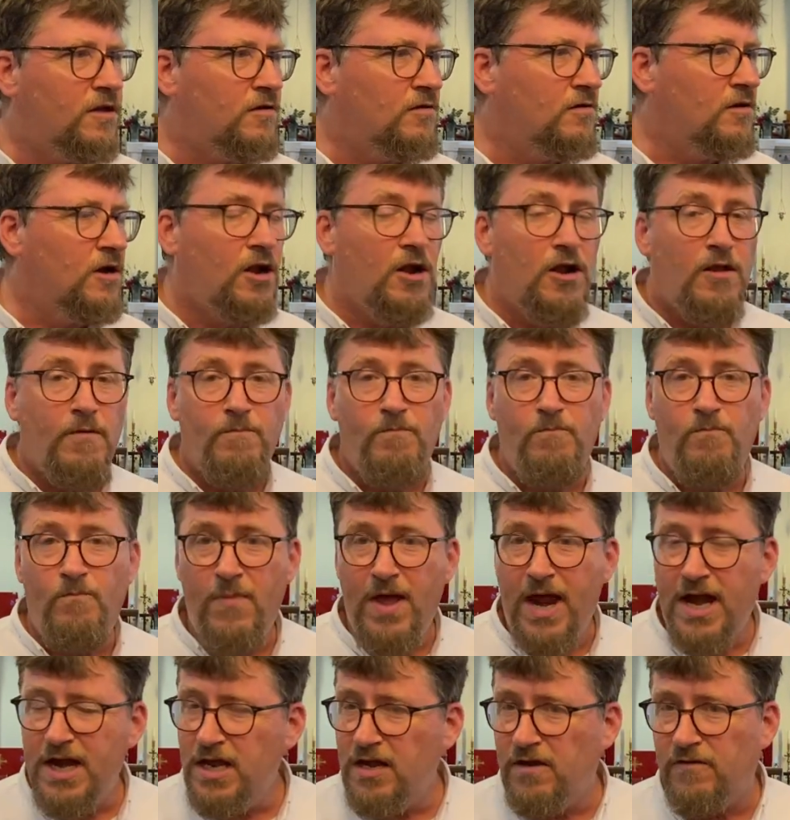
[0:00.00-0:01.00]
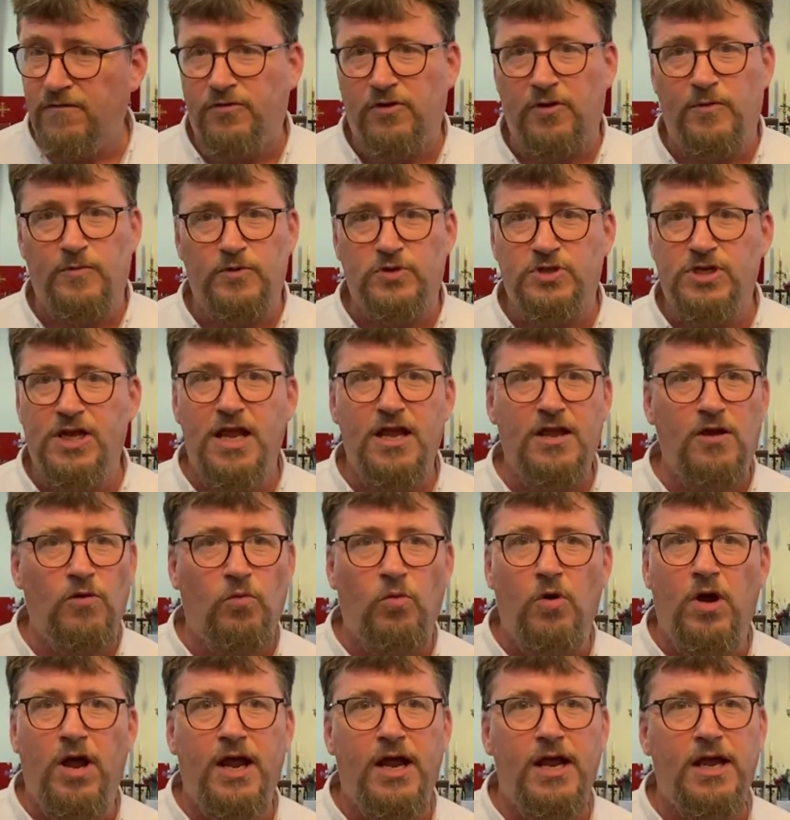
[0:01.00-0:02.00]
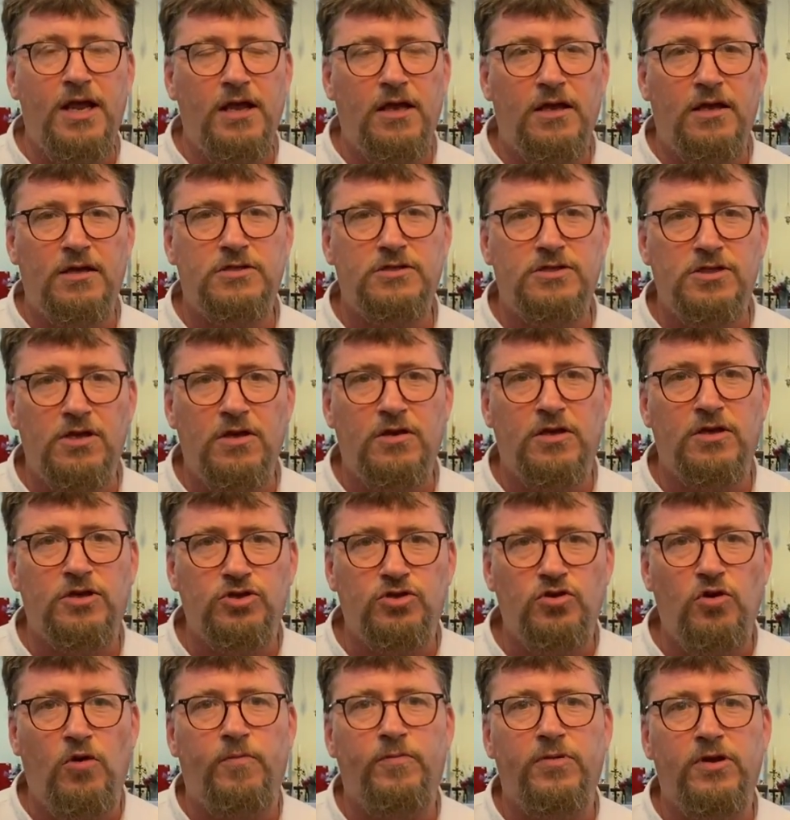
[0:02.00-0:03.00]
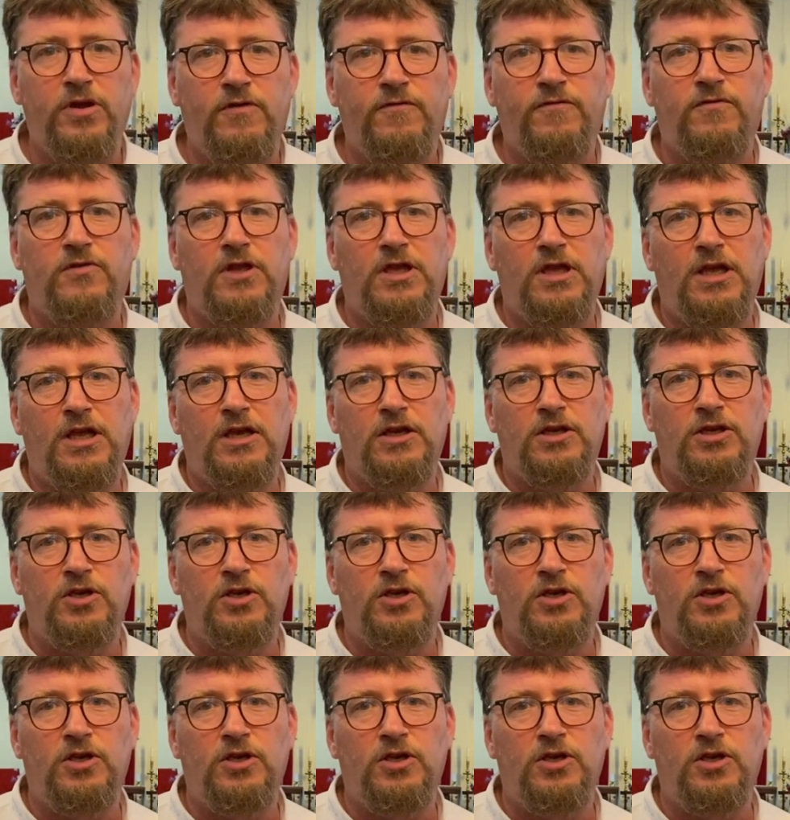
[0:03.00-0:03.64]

And many of them take away a Turkish copy of the